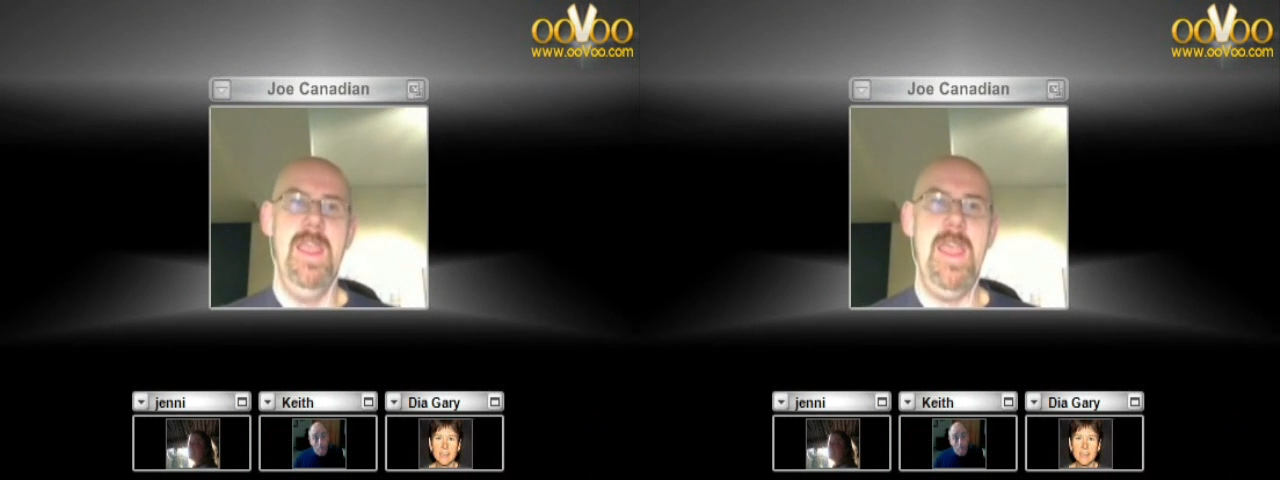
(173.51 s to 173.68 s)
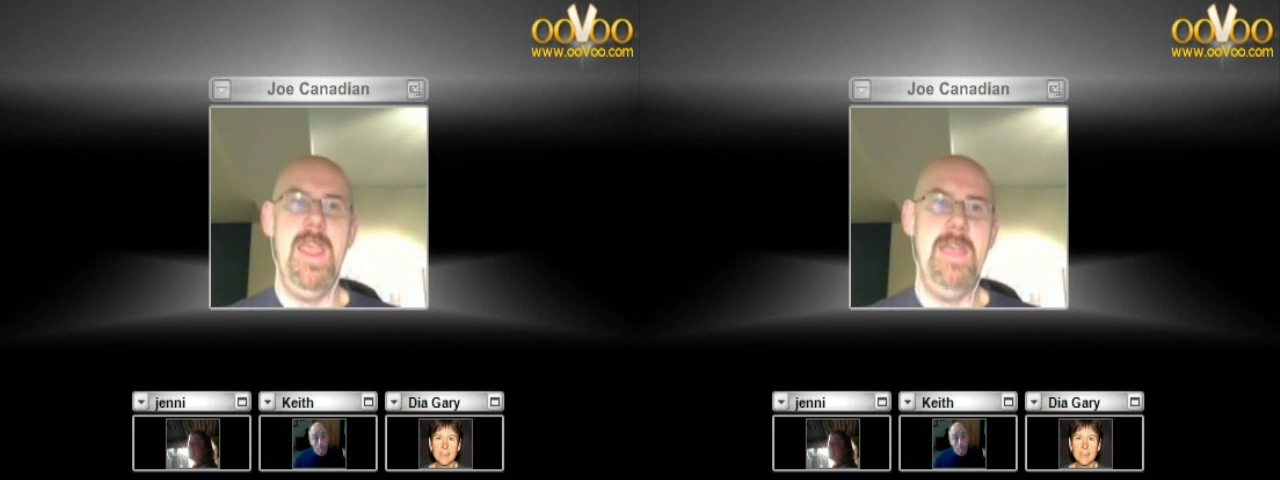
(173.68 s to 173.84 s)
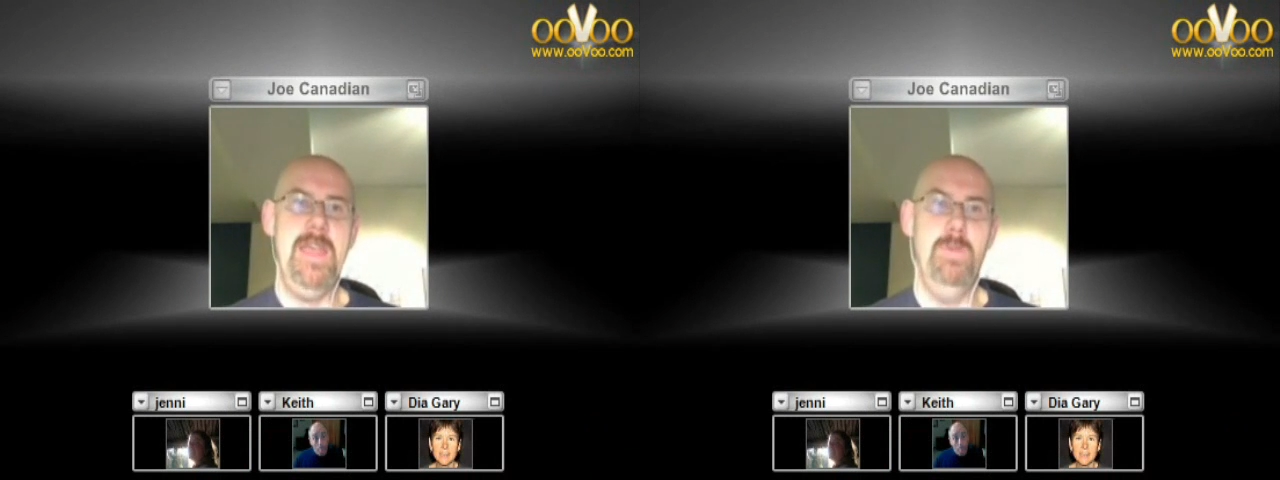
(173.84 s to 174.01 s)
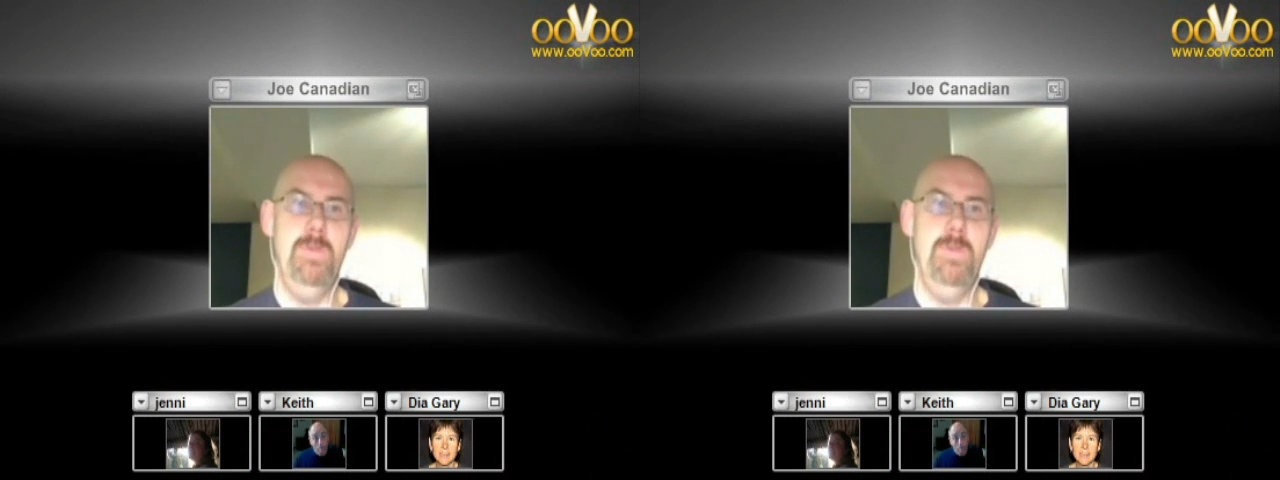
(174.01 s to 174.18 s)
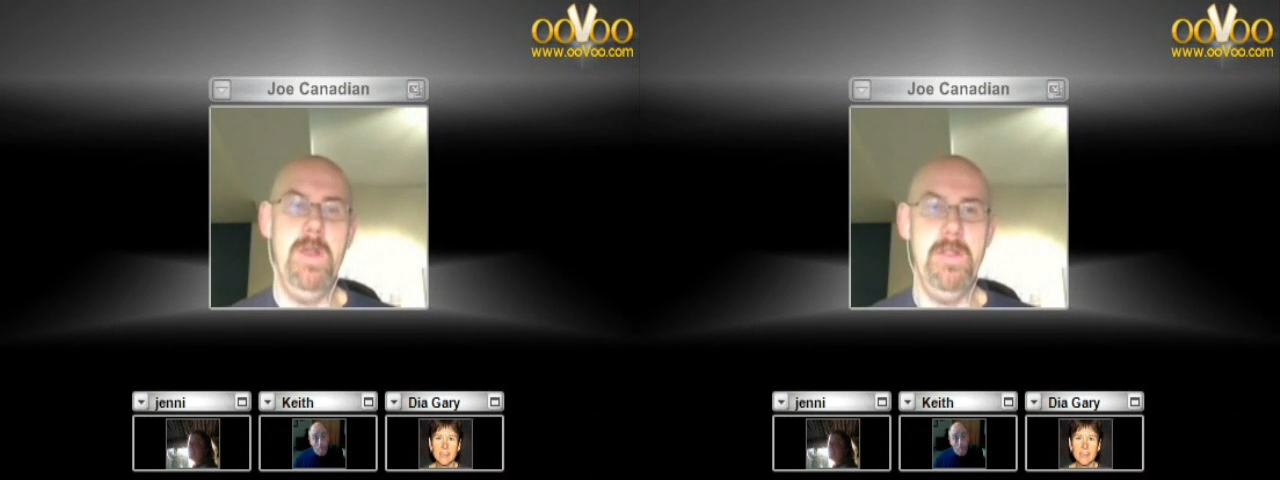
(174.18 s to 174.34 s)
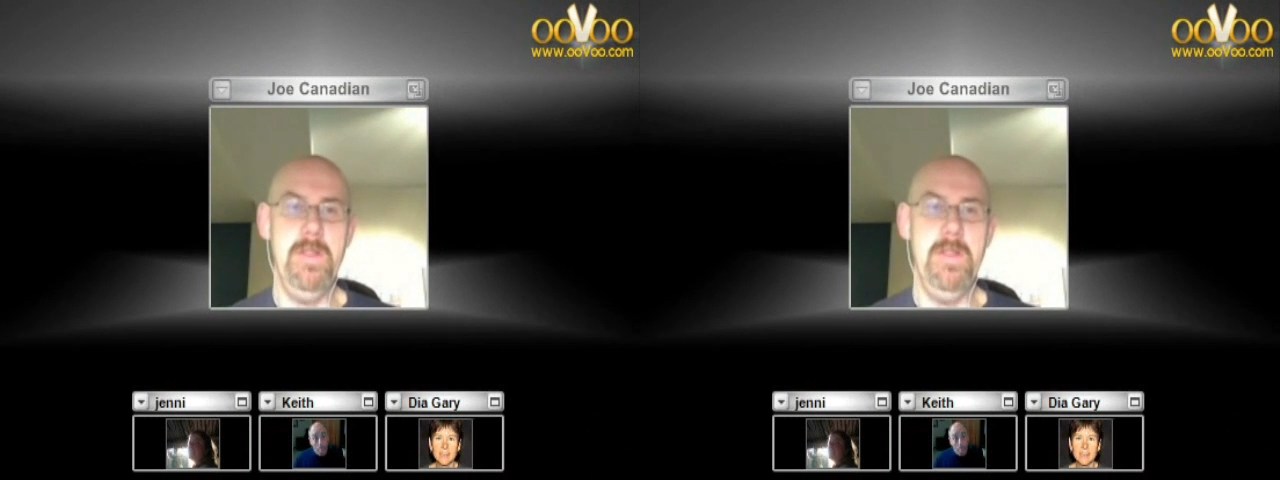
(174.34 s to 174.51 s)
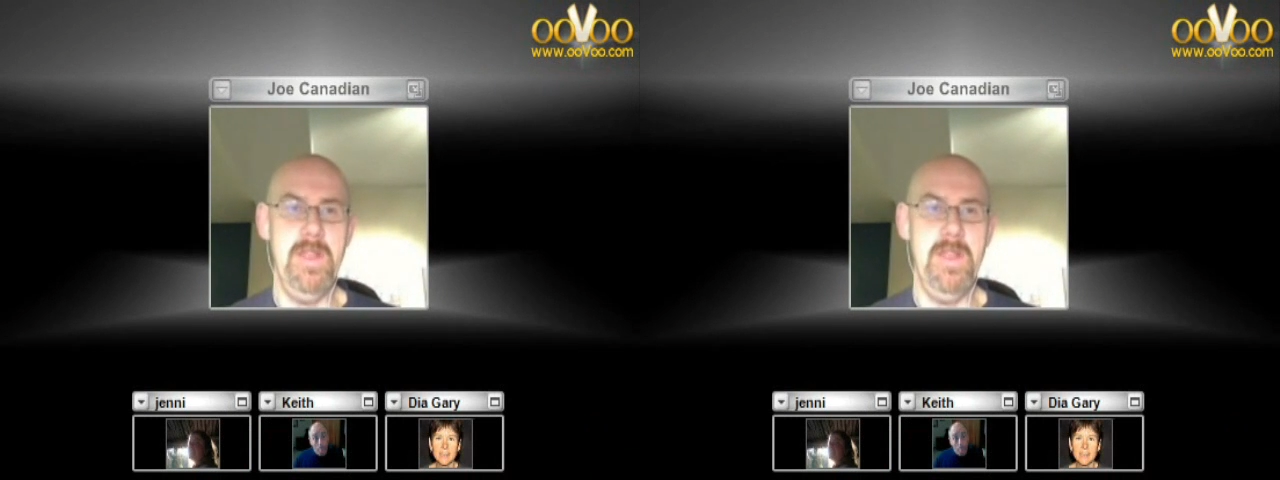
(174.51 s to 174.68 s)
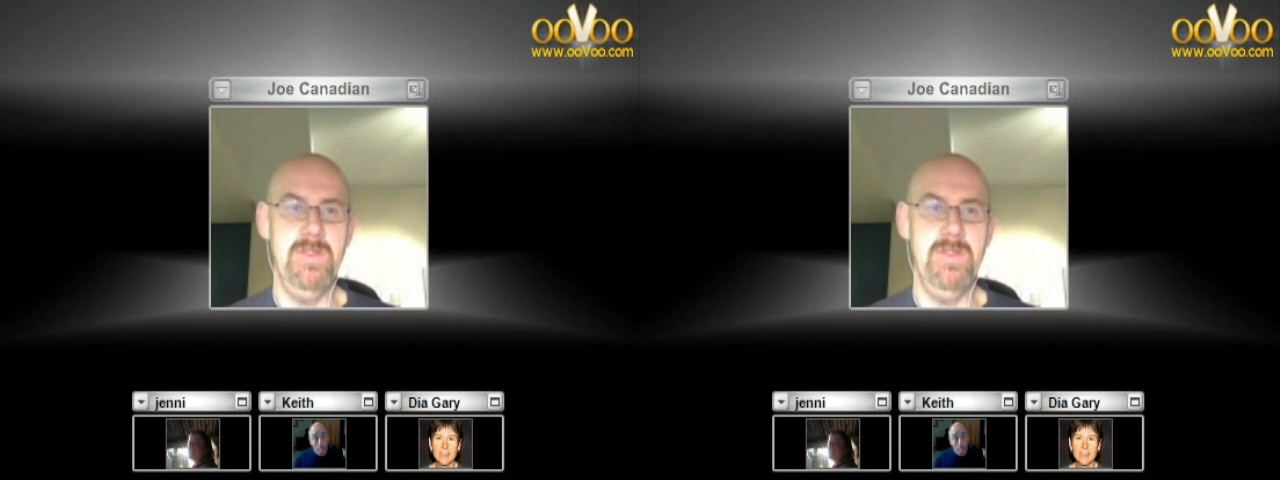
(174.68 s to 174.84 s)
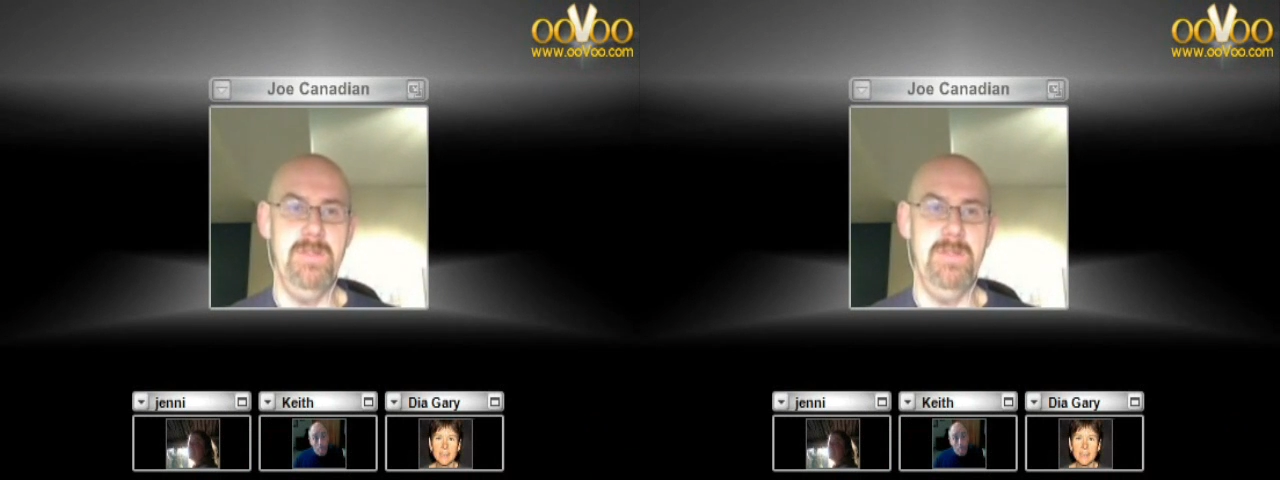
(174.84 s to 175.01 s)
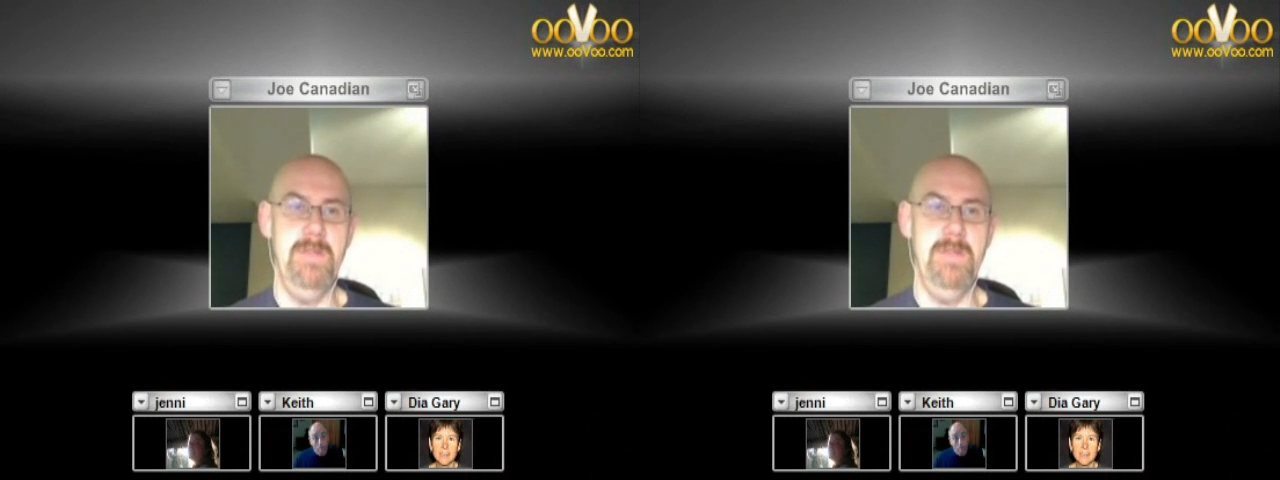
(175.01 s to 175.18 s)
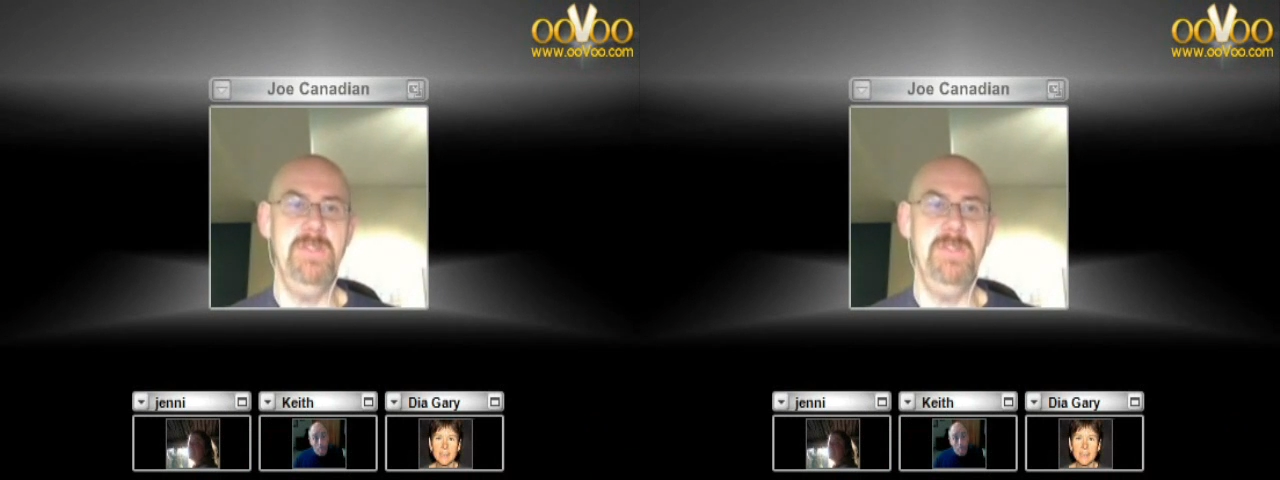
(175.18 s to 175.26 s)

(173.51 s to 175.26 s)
And one of the things that